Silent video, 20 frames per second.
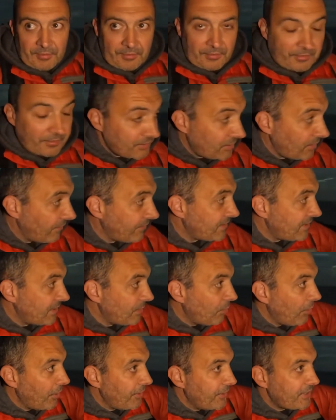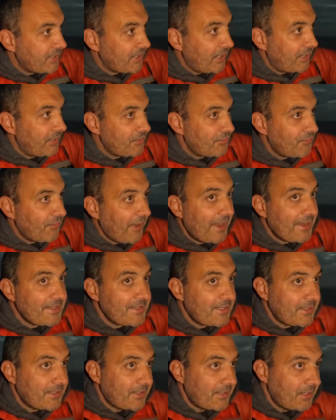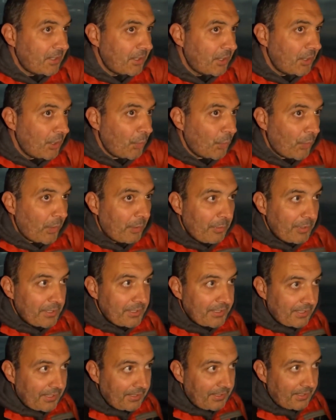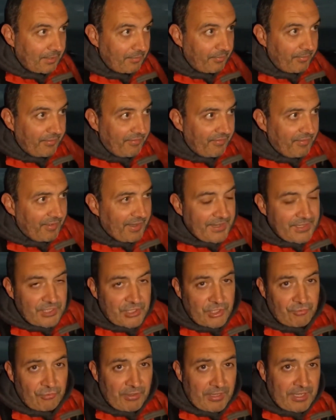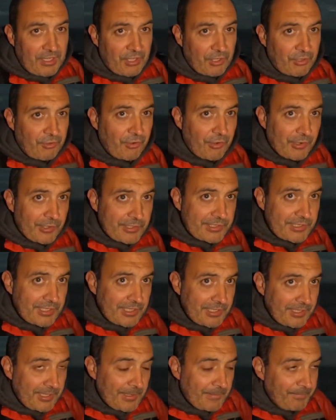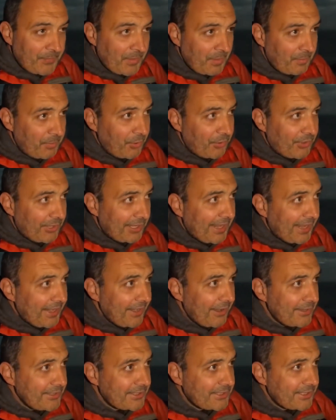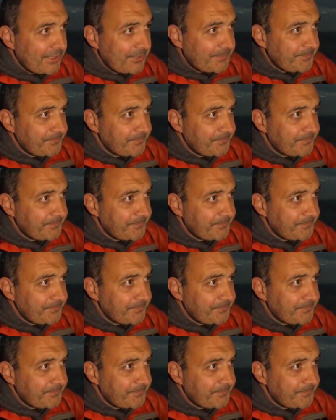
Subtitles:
because obviously where the sun is rising, we will get a little bit of light streaking across both the lighthouse